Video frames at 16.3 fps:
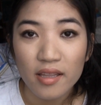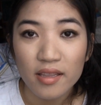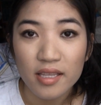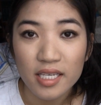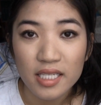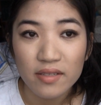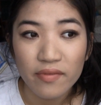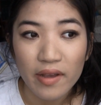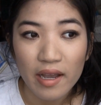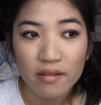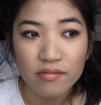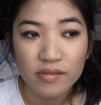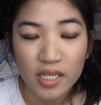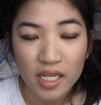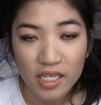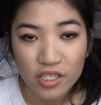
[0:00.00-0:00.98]
This
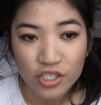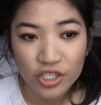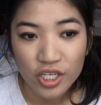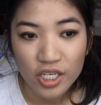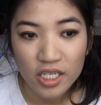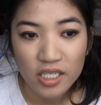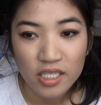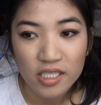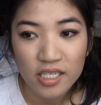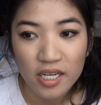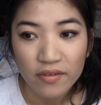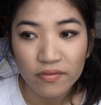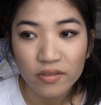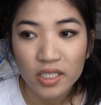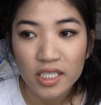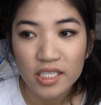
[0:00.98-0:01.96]
foundation
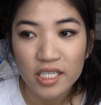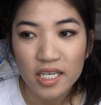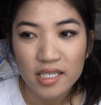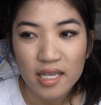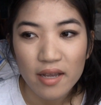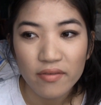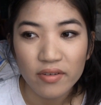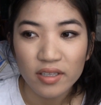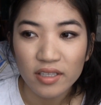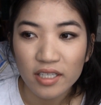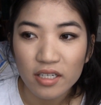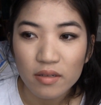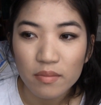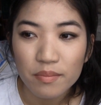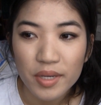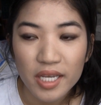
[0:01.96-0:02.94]
definitely does have a
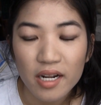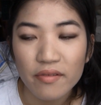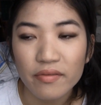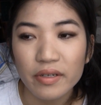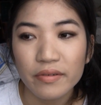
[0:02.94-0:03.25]
little bit of